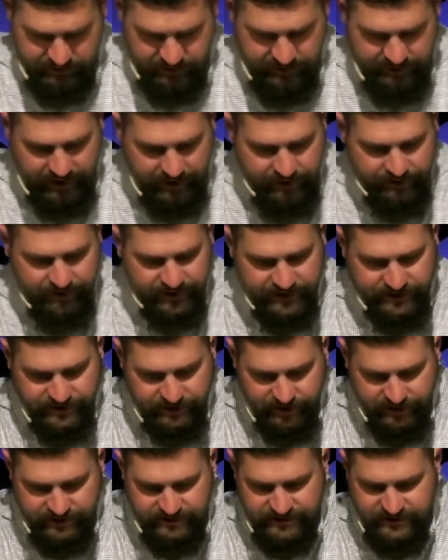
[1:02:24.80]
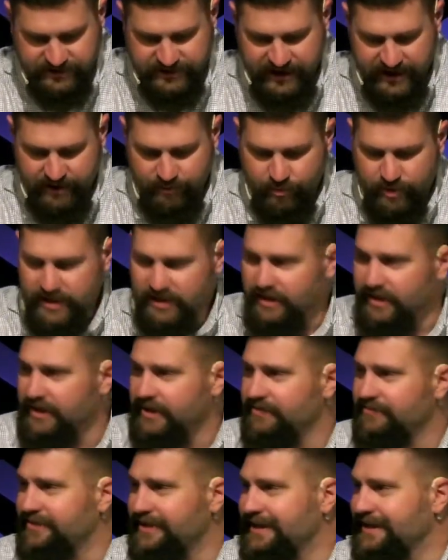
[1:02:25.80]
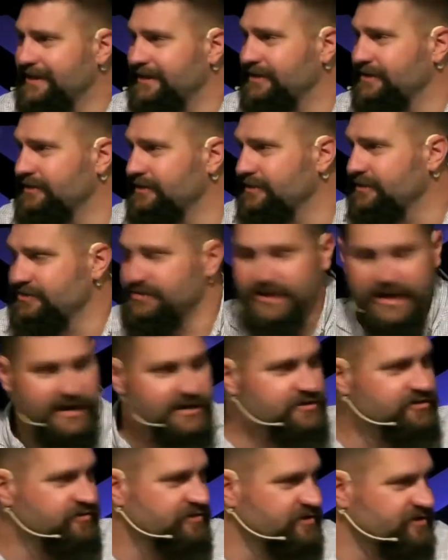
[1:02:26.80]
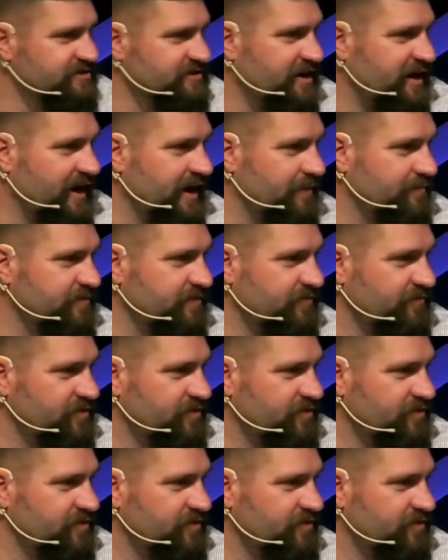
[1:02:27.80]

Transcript: Another thing, church, is that we live in dangerous times.